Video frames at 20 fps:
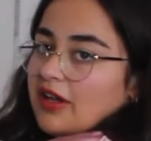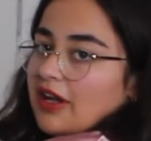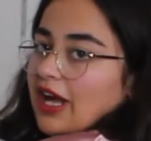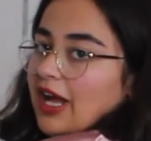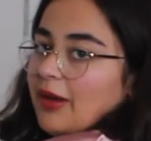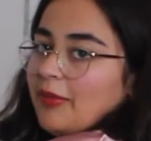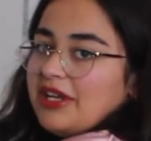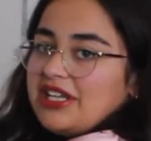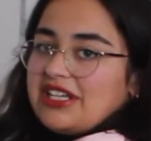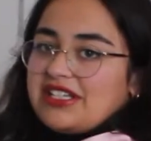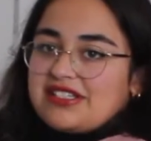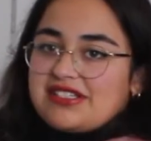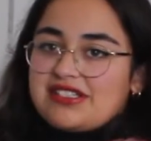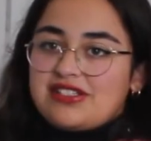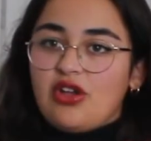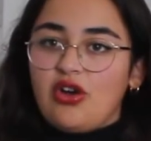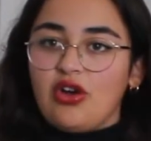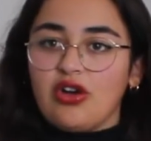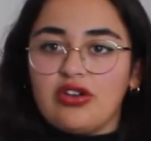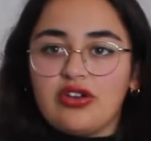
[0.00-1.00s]
I mean, it's
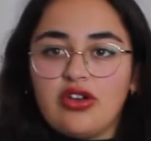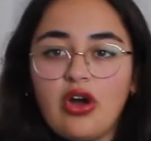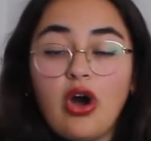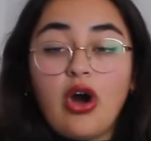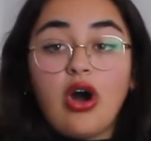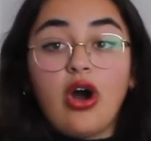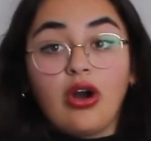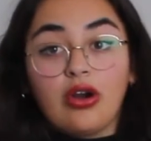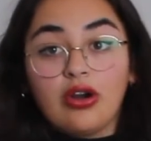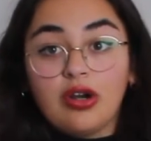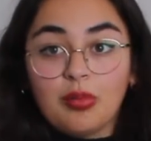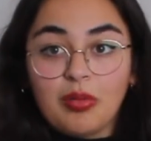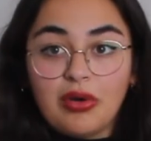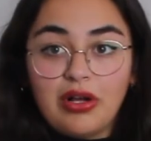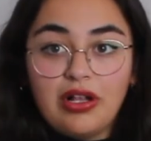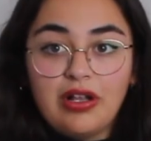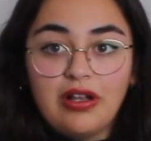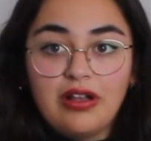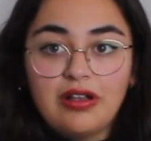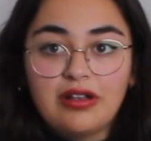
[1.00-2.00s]
not
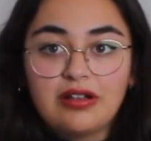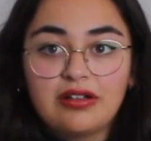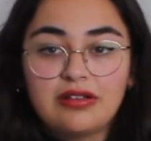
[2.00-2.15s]
horrible.